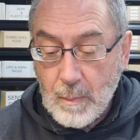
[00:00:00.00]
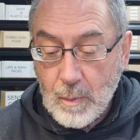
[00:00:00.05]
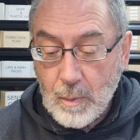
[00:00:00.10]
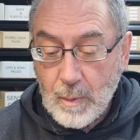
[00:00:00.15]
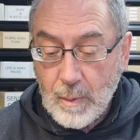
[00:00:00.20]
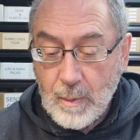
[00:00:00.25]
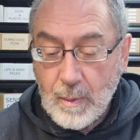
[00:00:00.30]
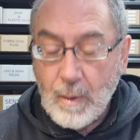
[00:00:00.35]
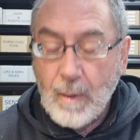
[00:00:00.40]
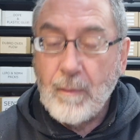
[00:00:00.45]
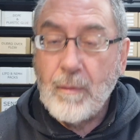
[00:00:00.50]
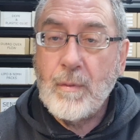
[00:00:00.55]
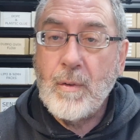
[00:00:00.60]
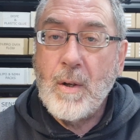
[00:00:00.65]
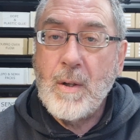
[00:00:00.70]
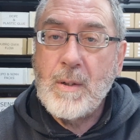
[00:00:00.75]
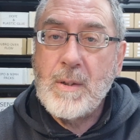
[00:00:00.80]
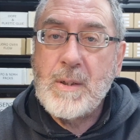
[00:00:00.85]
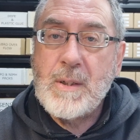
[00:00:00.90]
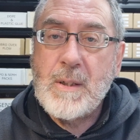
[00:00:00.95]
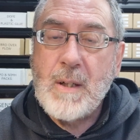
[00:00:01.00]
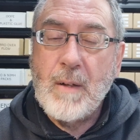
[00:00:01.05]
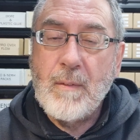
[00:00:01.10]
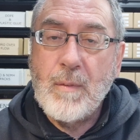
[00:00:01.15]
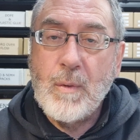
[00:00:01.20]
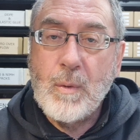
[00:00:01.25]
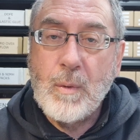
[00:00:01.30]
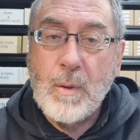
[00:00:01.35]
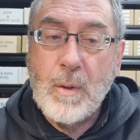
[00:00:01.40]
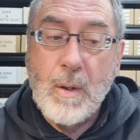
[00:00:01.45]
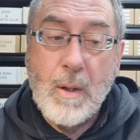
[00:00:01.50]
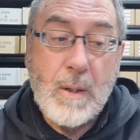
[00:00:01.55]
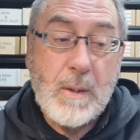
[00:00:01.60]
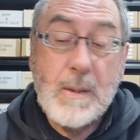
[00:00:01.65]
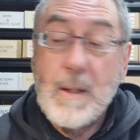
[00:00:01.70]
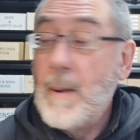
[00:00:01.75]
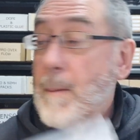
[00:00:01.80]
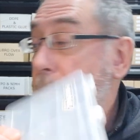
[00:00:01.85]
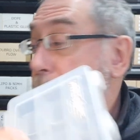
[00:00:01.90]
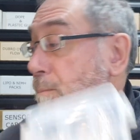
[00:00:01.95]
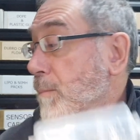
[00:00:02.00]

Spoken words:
more of the off-road stuff organised.